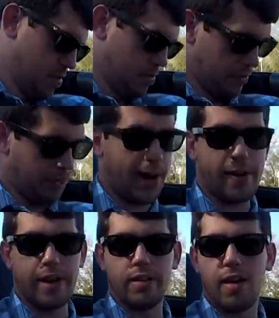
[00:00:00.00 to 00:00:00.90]

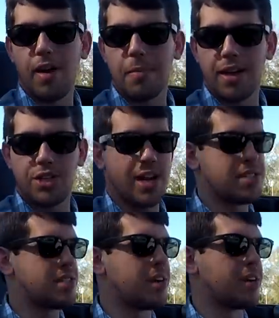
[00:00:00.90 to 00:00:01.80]
ferret on my
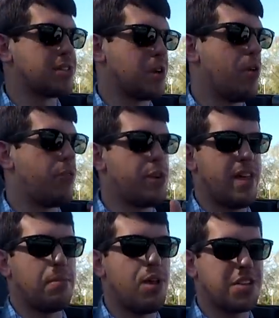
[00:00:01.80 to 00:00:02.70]
chest here, so hopefully
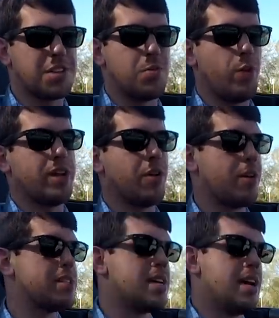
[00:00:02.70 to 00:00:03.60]
that blocks some wind
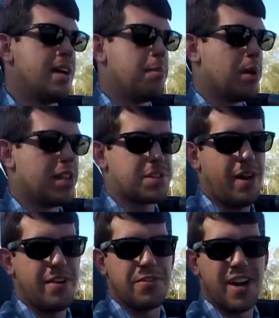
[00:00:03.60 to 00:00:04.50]
noise. But let's go
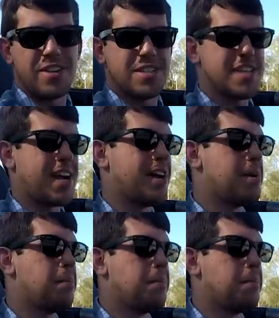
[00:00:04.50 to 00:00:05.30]
ahead and fire this thing up,